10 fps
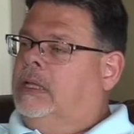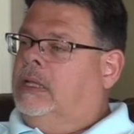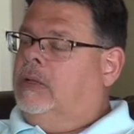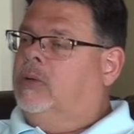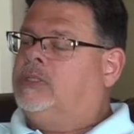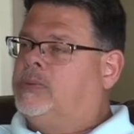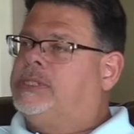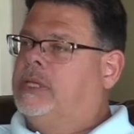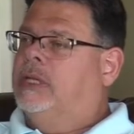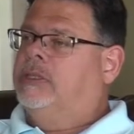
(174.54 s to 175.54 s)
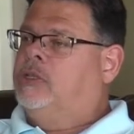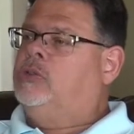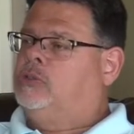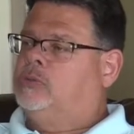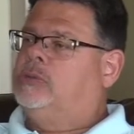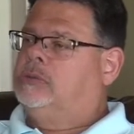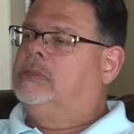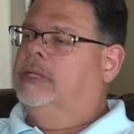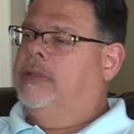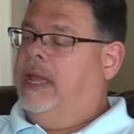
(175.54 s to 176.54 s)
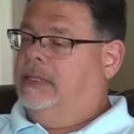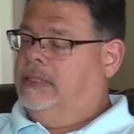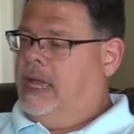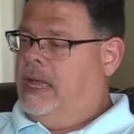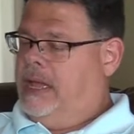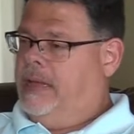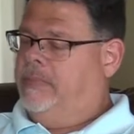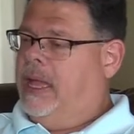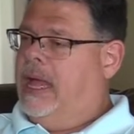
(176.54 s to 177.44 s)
Which was unusual in that time.